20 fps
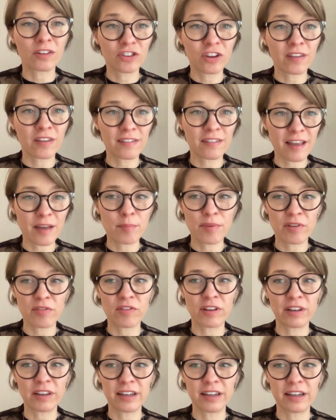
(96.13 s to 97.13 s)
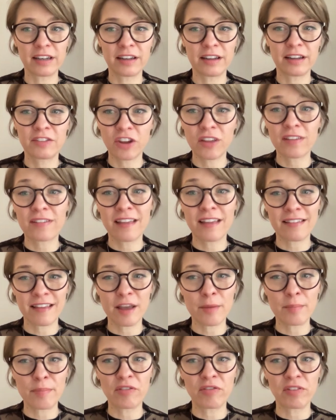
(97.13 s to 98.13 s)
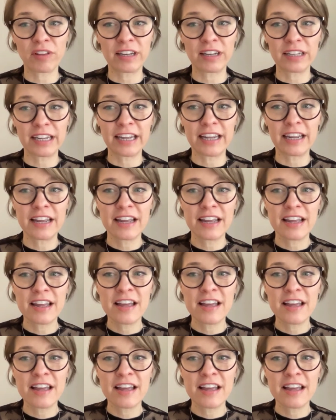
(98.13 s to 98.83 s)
just as ambivalently,